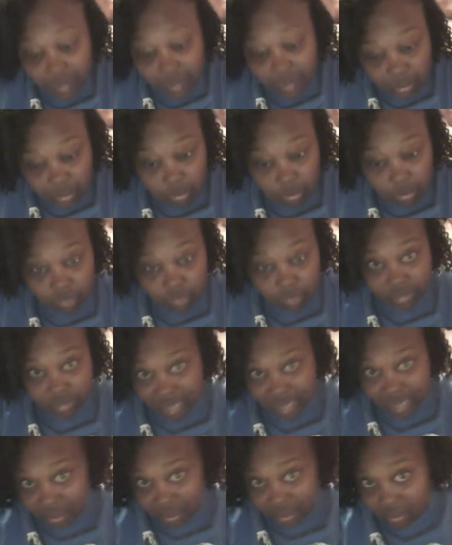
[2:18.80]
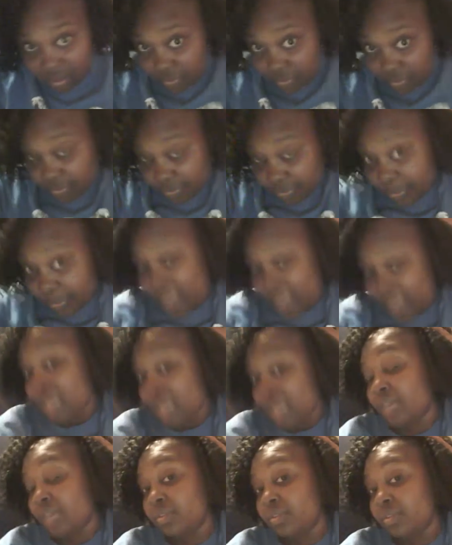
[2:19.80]
some more if it's not enough.
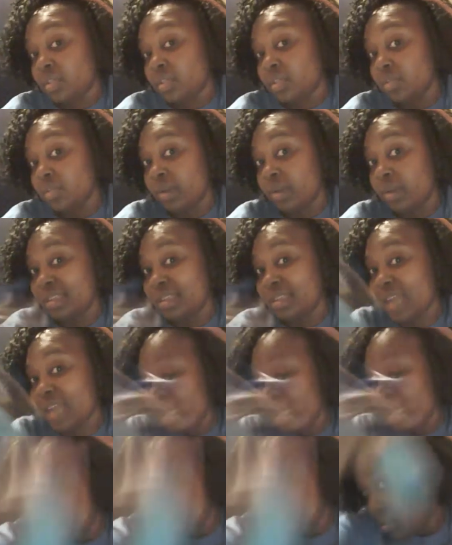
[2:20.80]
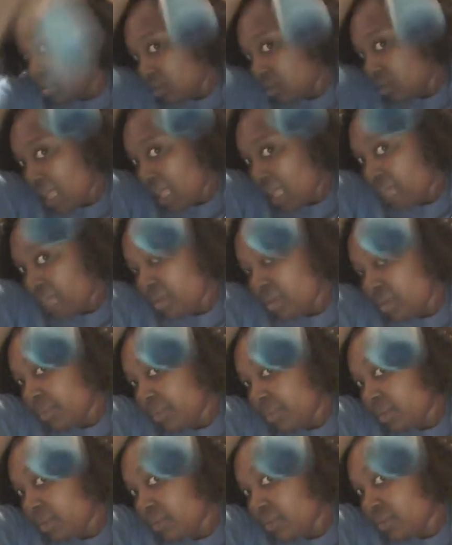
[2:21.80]
If you see where it's not lathering
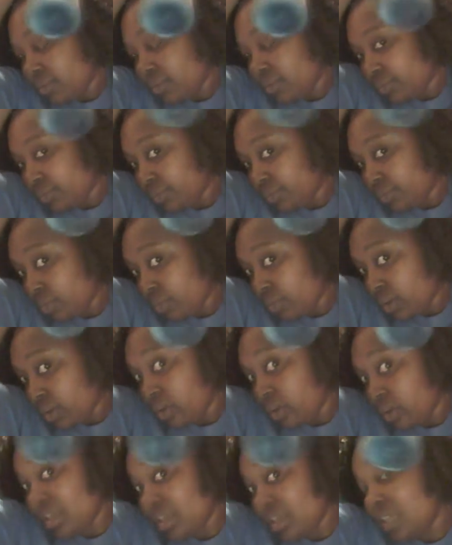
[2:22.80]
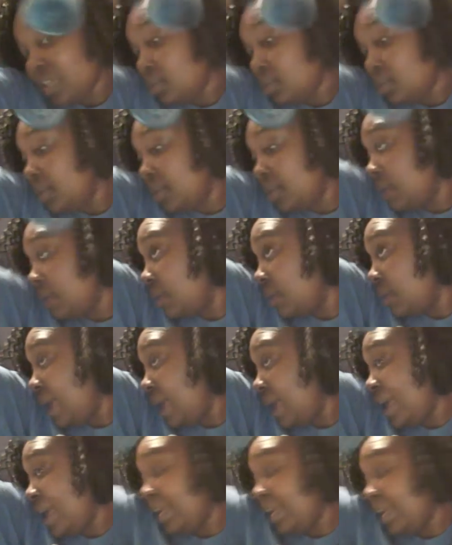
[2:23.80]
up enough for your taste, you may want
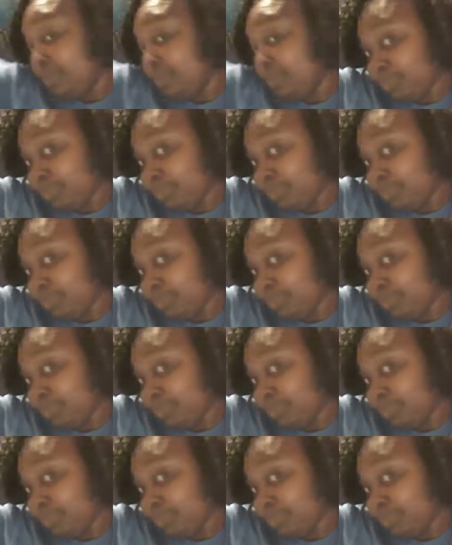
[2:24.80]
to add